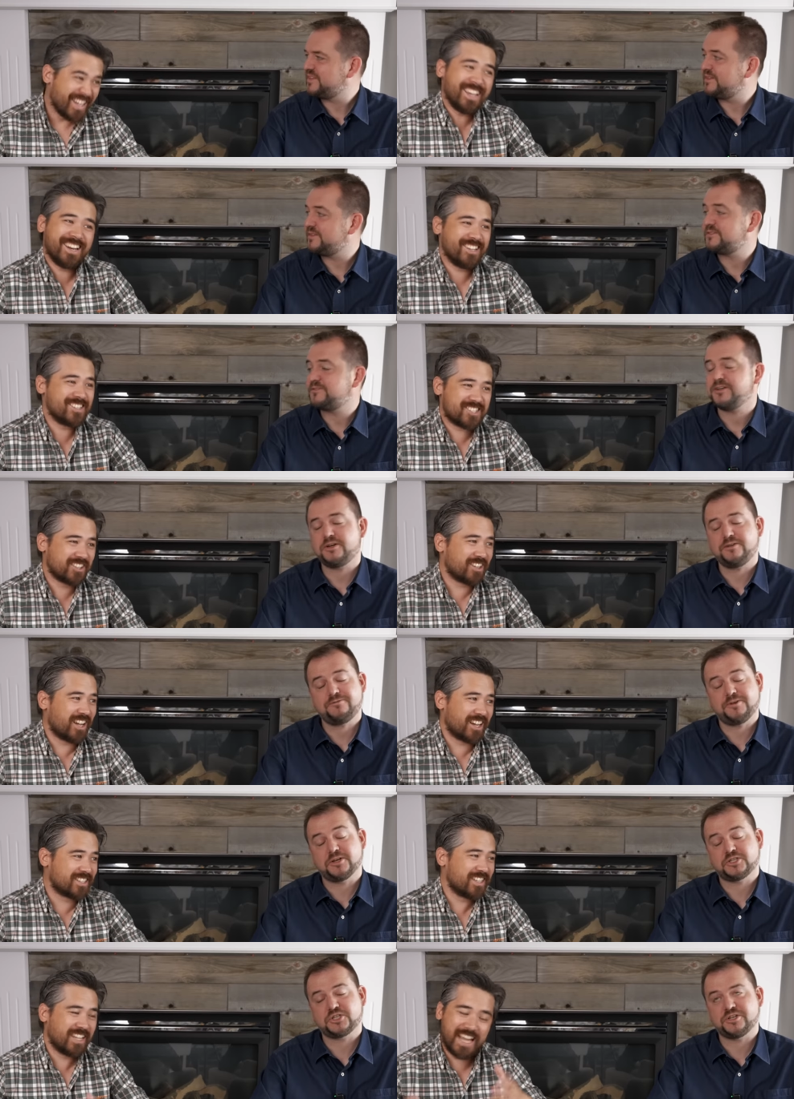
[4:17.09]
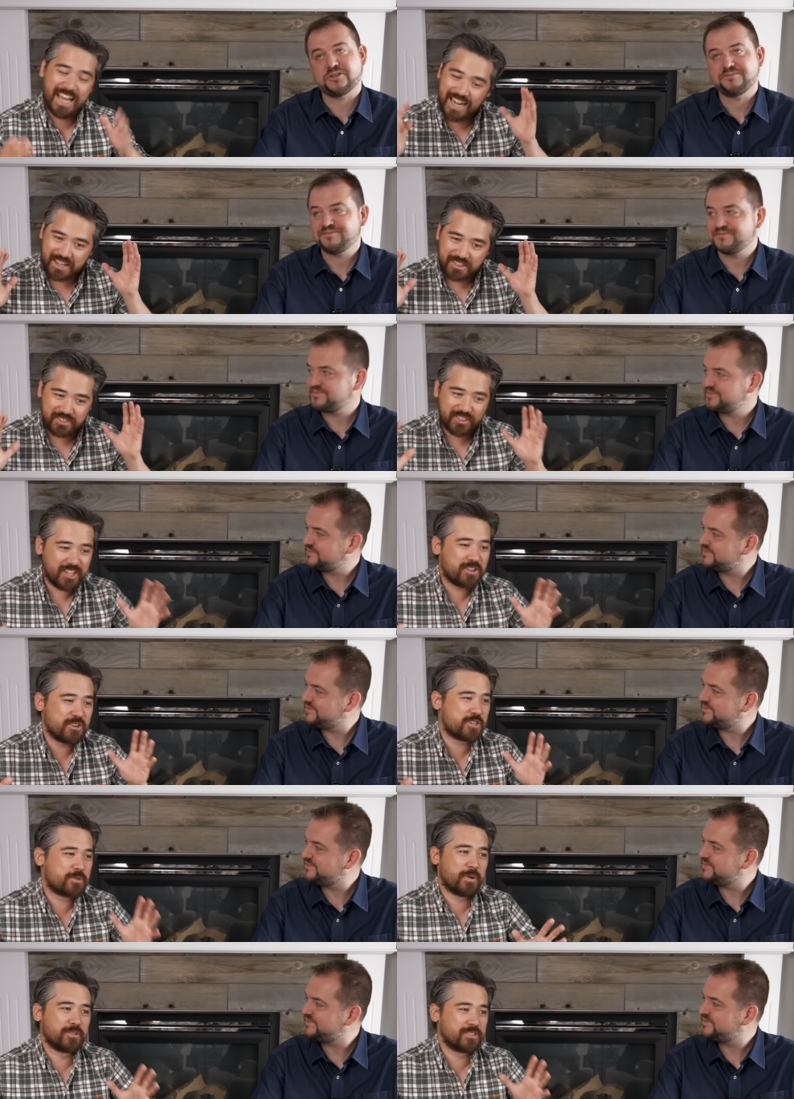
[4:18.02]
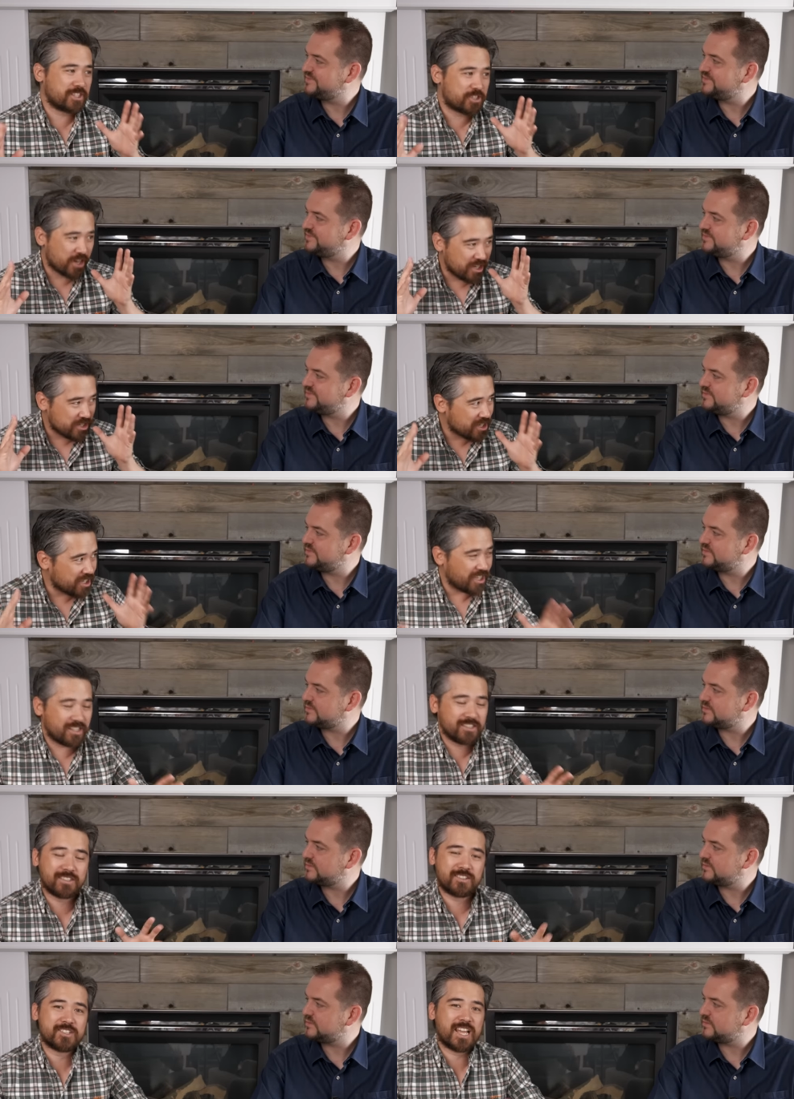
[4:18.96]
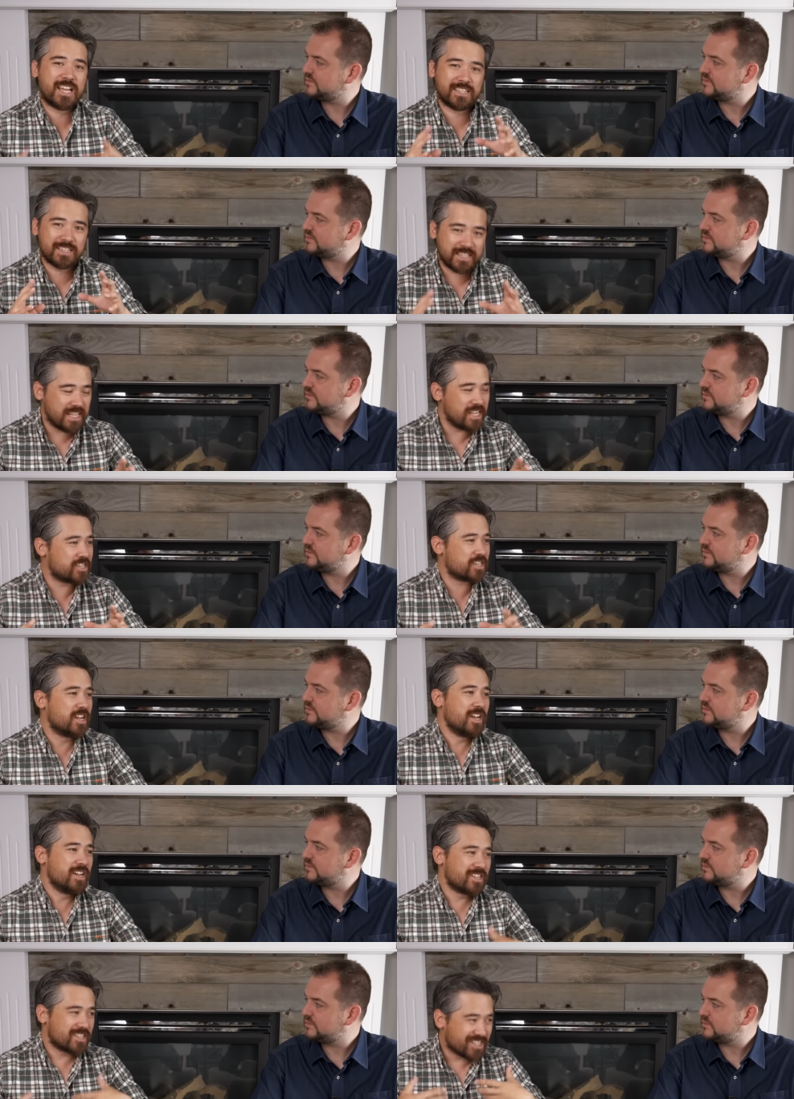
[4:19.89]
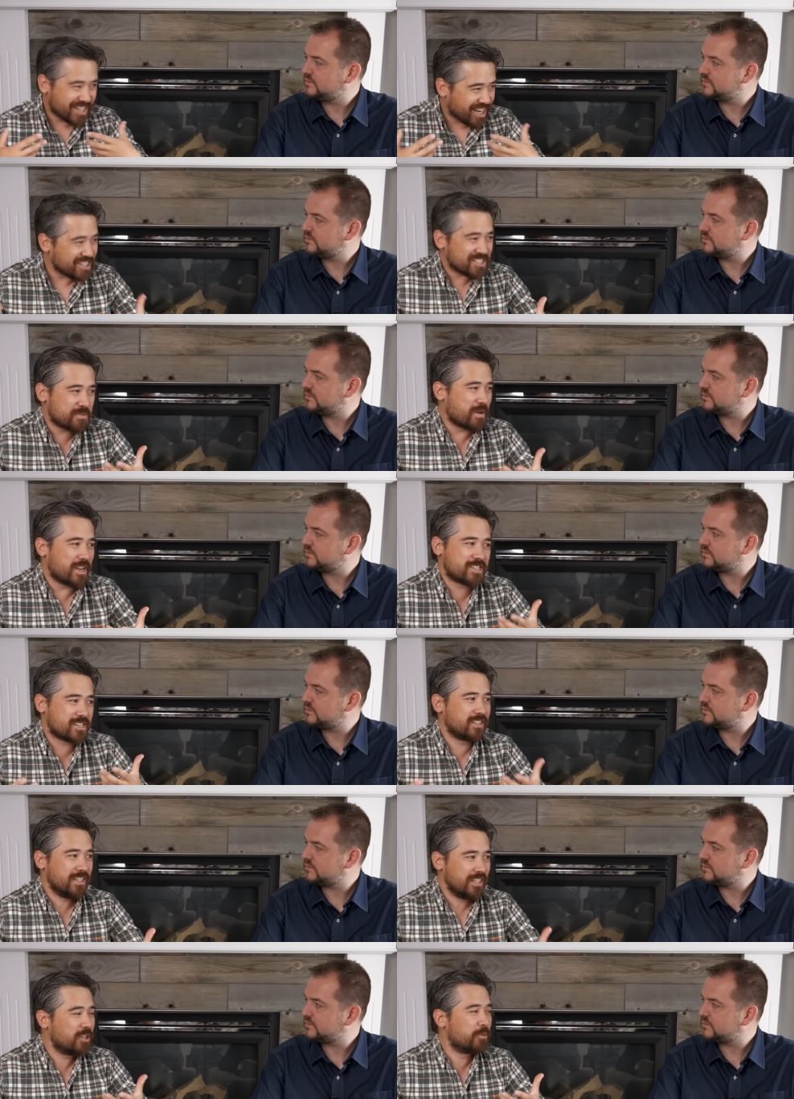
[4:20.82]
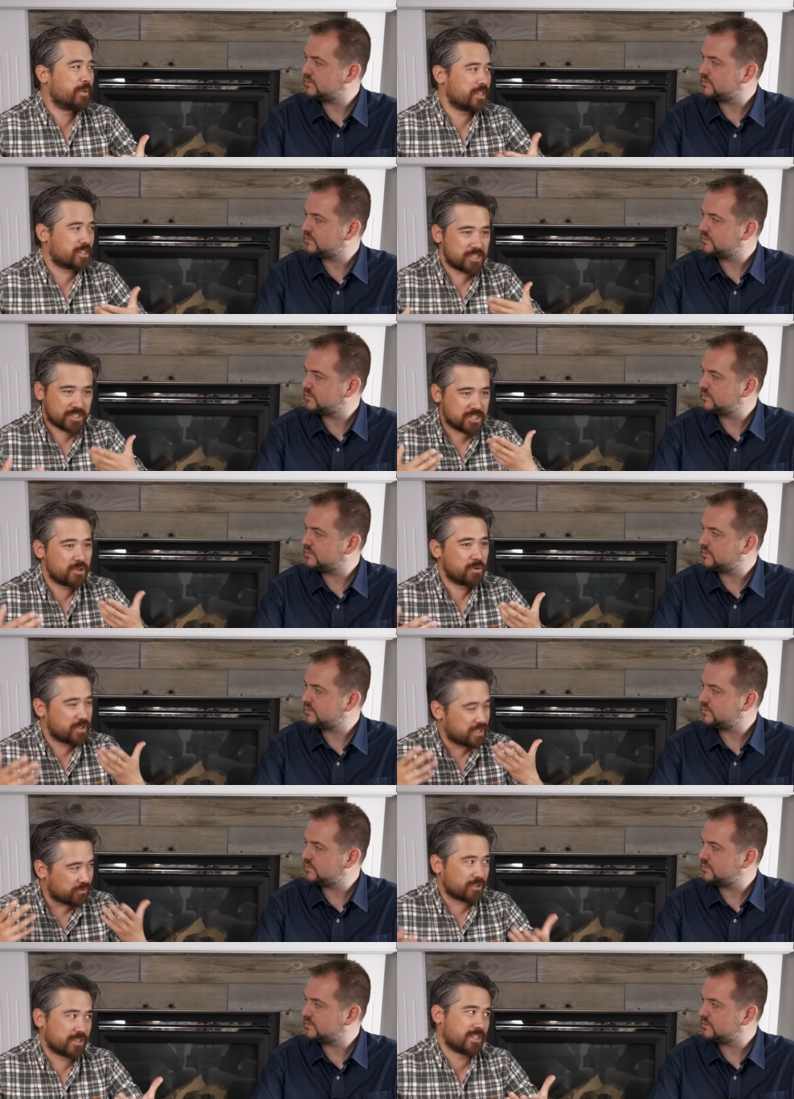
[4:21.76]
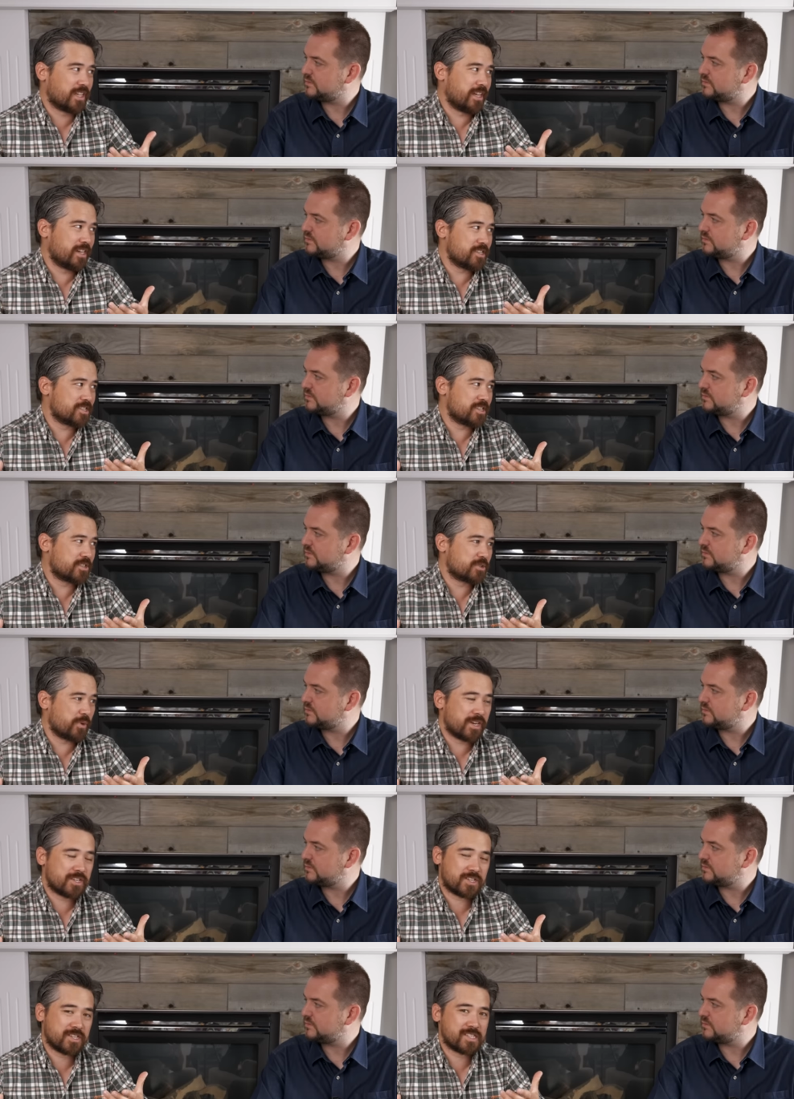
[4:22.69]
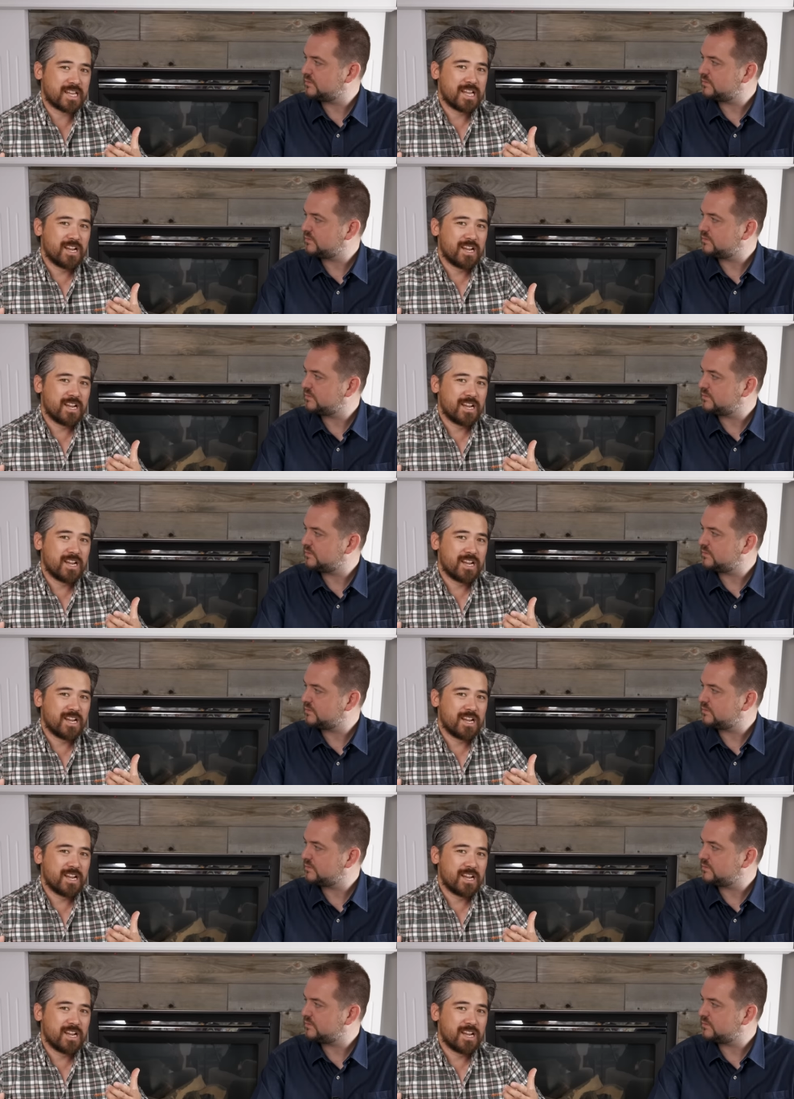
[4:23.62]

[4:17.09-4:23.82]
Speaker 1: it is still ugly. And I think you should be able to change colors at least, customize it a little bit to suit different lighting situations.